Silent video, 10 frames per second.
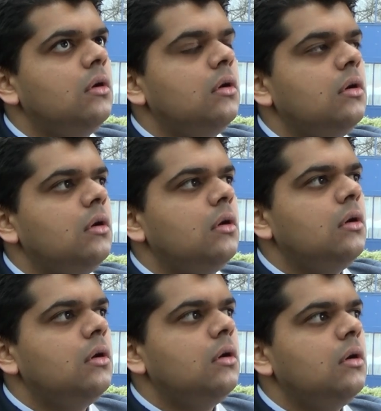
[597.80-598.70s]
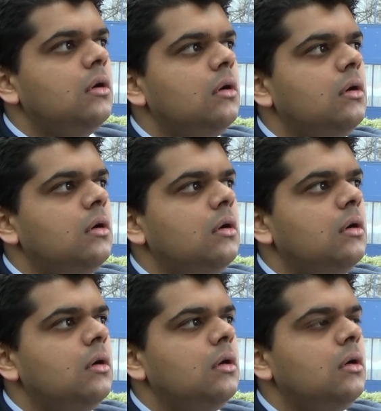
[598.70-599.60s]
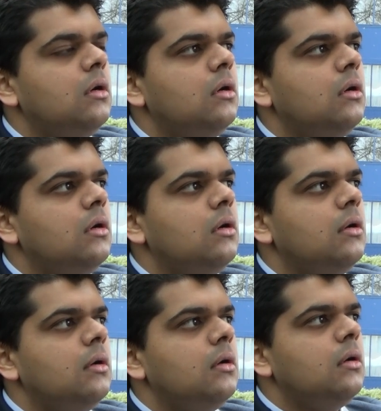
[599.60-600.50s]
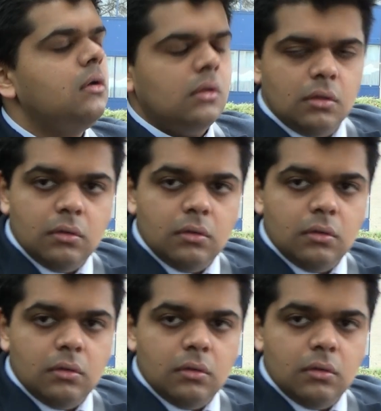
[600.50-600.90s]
(no one is talking)